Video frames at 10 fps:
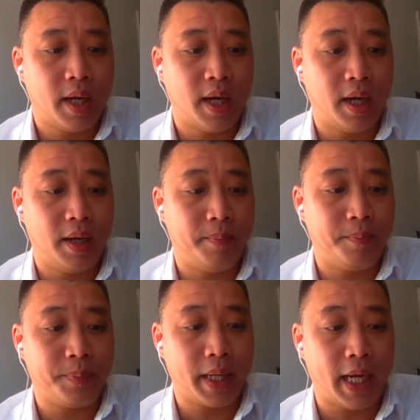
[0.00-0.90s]

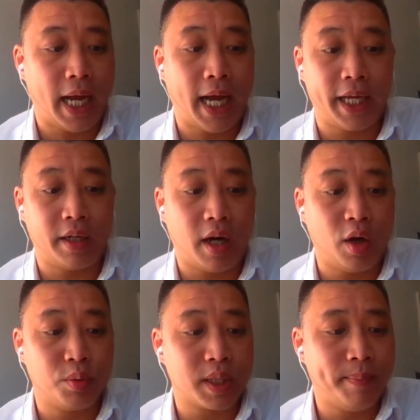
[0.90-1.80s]
and I
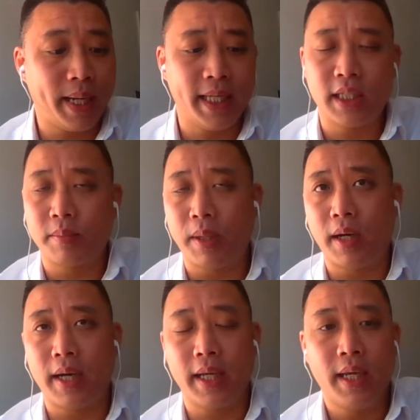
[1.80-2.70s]
was amazed
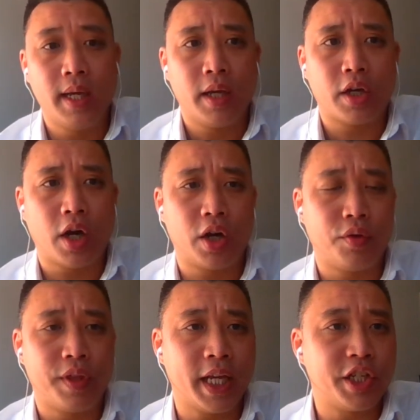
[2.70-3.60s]
by kind of
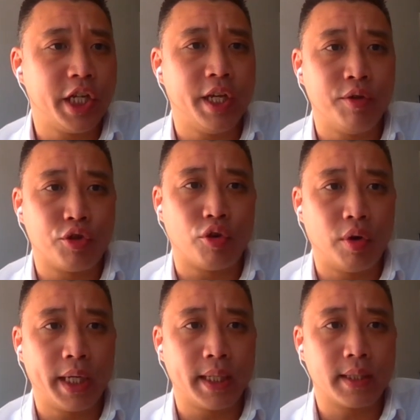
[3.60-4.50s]
the engineering
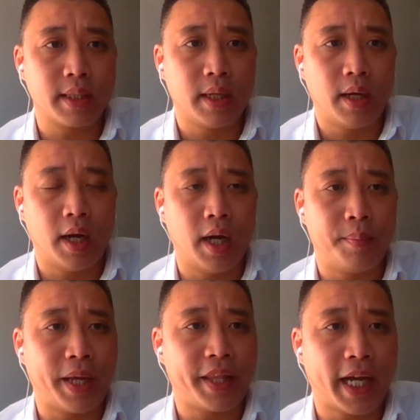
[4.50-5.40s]
drawings um,
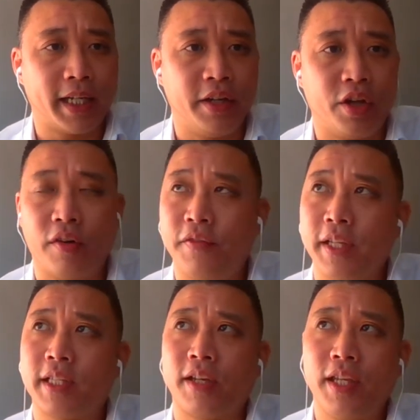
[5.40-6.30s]
that I had in the
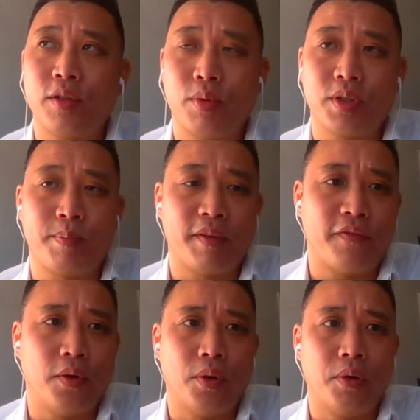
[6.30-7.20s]
office. So this was
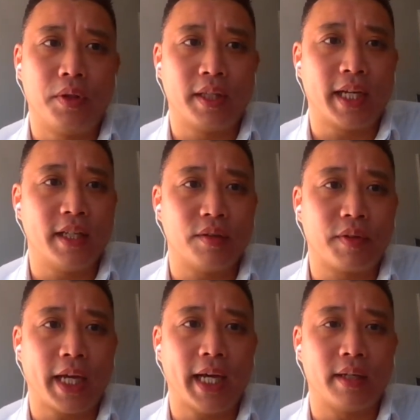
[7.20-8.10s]
before the days of
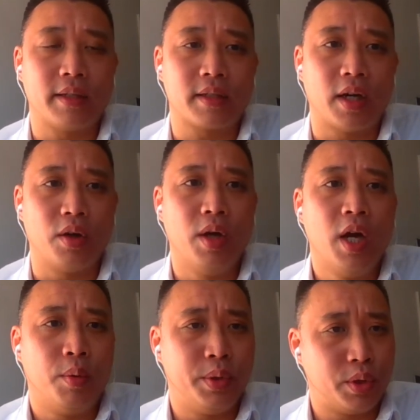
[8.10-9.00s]
CAD. So
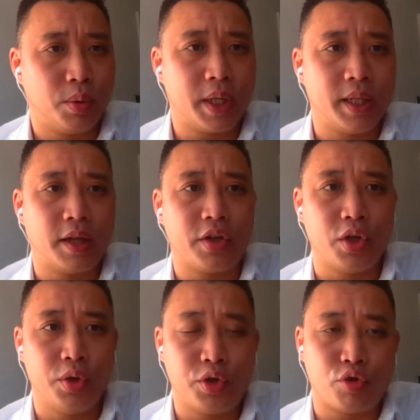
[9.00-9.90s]
we're hmm. talking mm. the
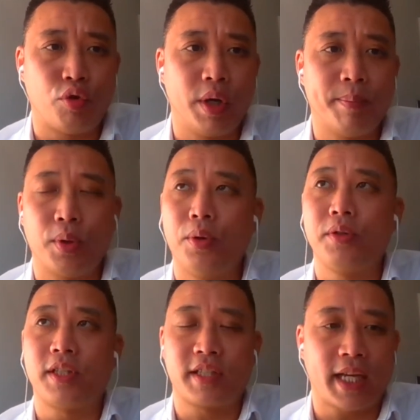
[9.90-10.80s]
huge drawing
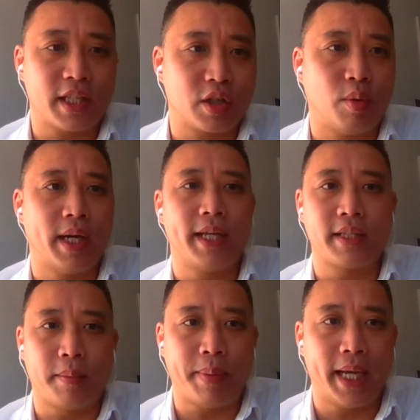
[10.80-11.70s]
boards, the set squares,
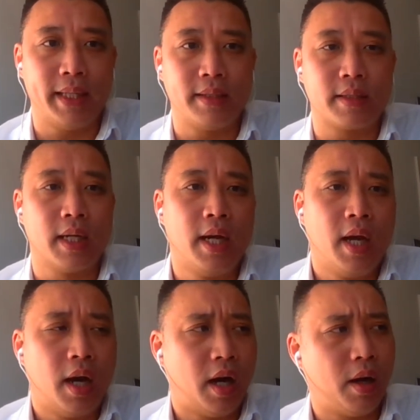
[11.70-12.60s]
the pens.
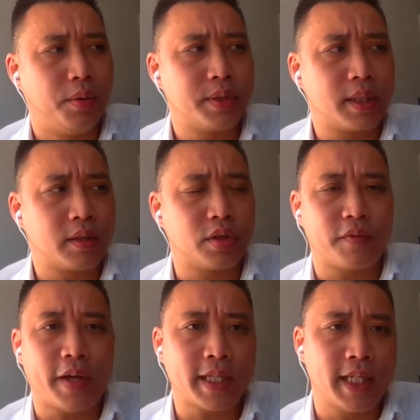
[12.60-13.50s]
I was just
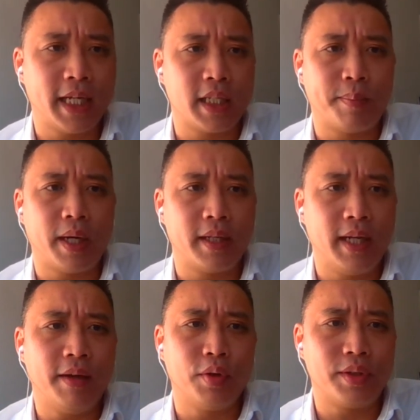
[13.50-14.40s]
fascinated by the
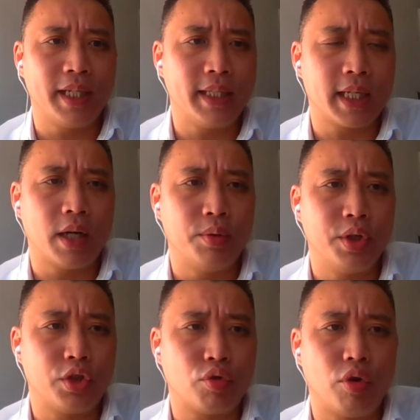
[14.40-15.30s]
level of detail in the
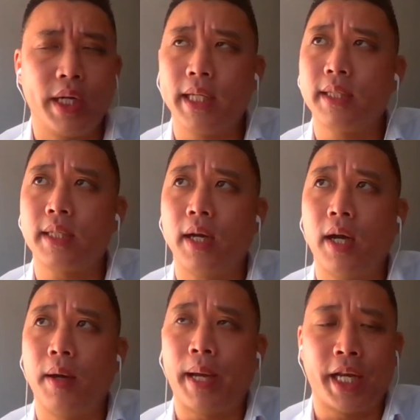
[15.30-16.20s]
drawings,
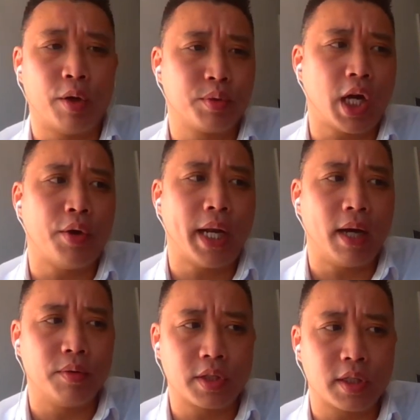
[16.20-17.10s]
uh, and I was going out
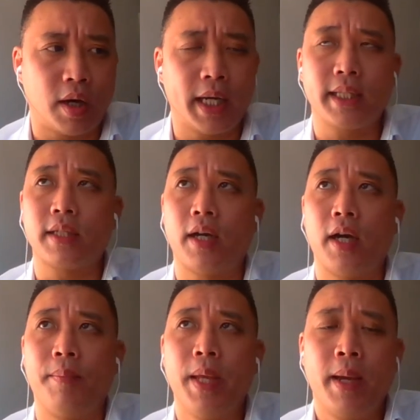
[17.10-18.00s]
on site
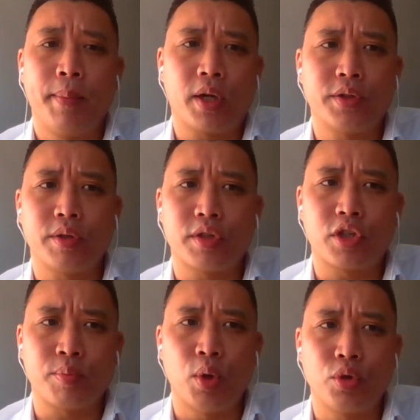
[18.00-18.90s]
um, because it was a
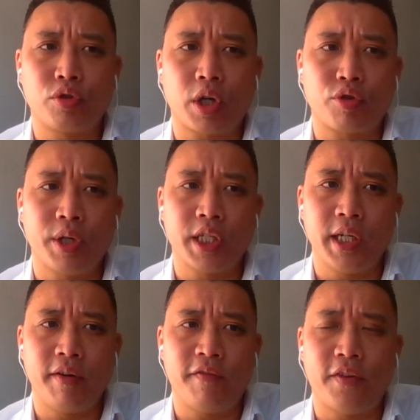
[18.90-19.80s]
small structural
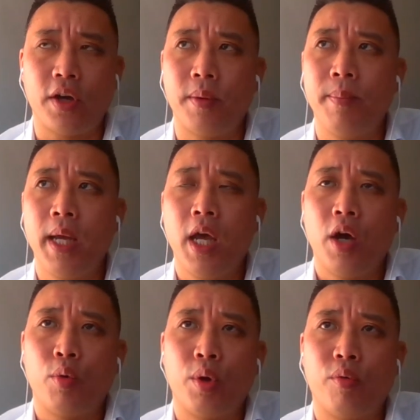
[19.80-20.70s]
engineering firm.
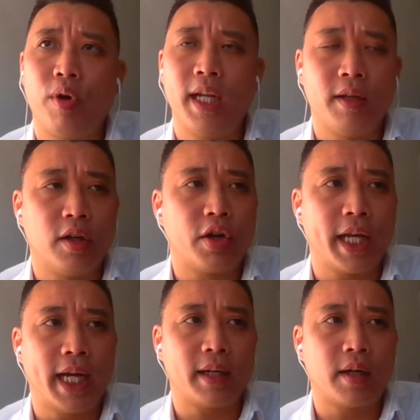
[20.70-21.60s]
We were really looking
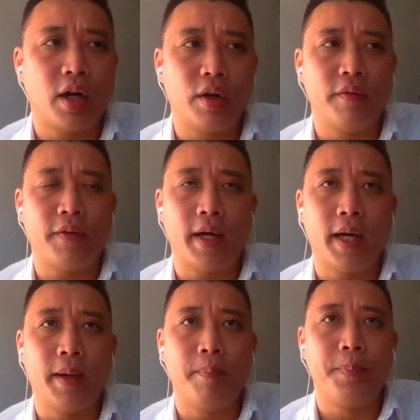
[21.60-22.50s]
at kind of
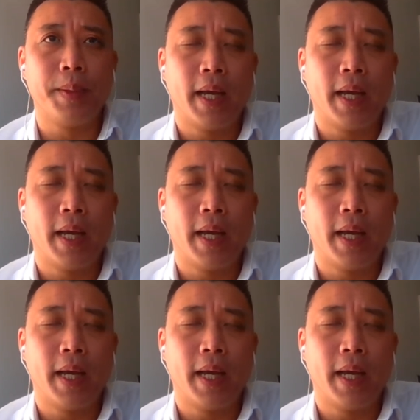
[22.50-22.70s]
um,